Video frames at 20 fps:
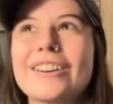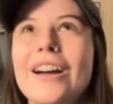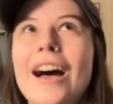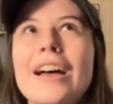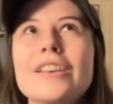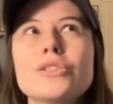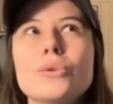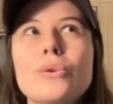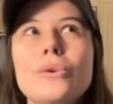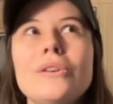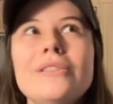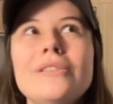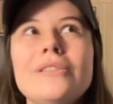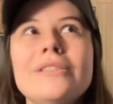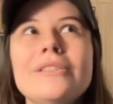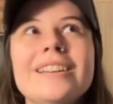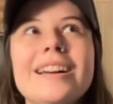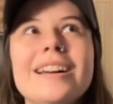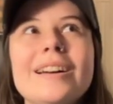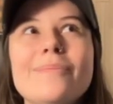high school.
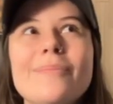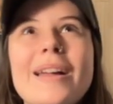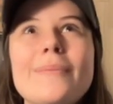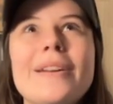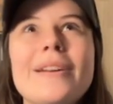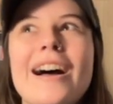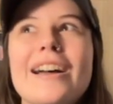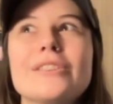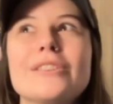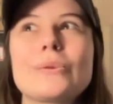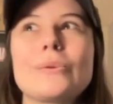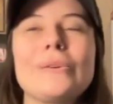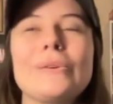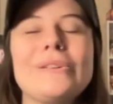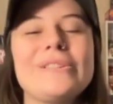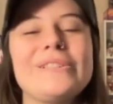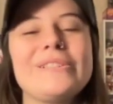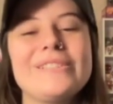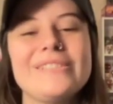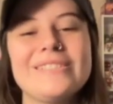It might have been high school.
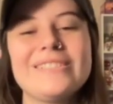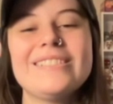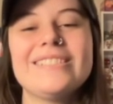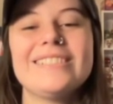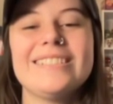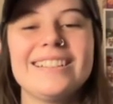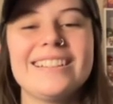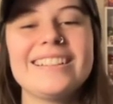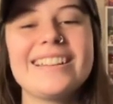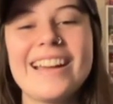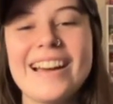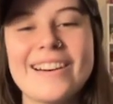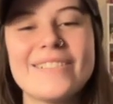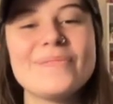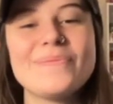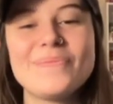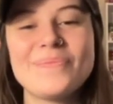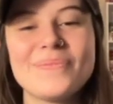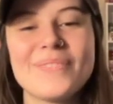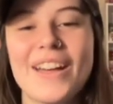Yeah,
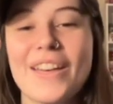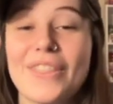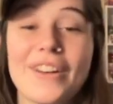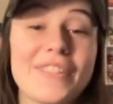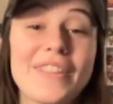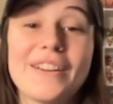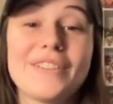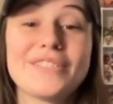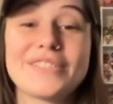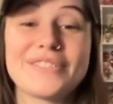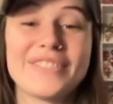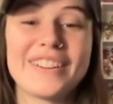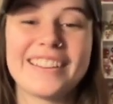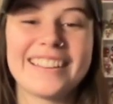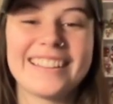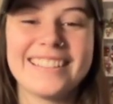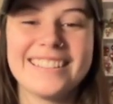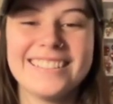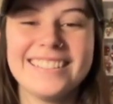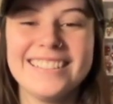I thought that was funny.
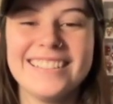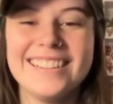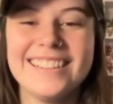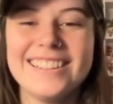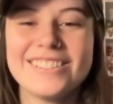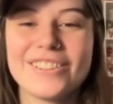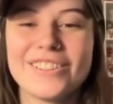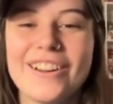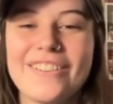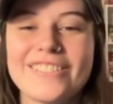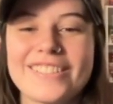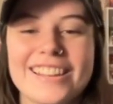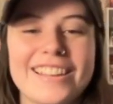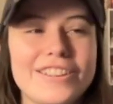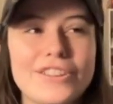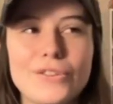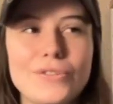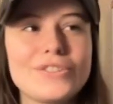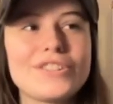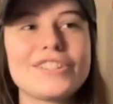So I was like,
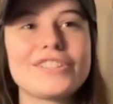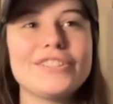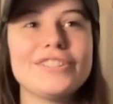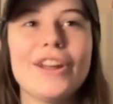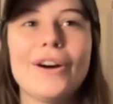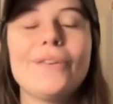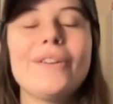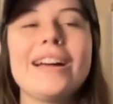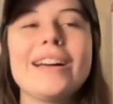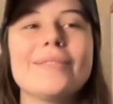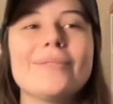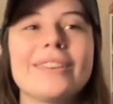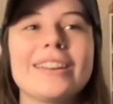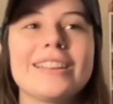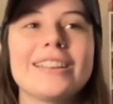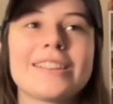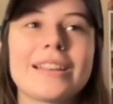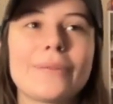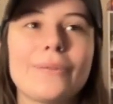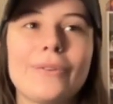"You just know him," and
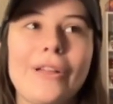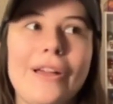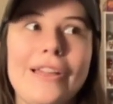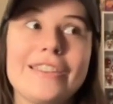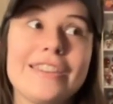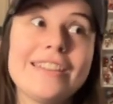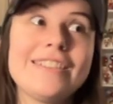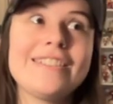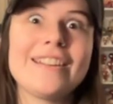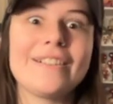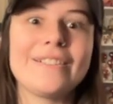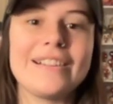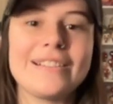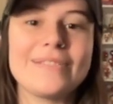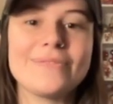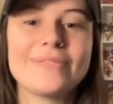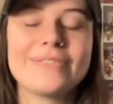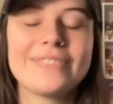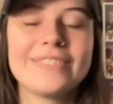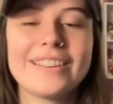he's like, "Well, I did know
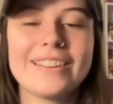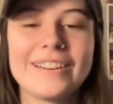him."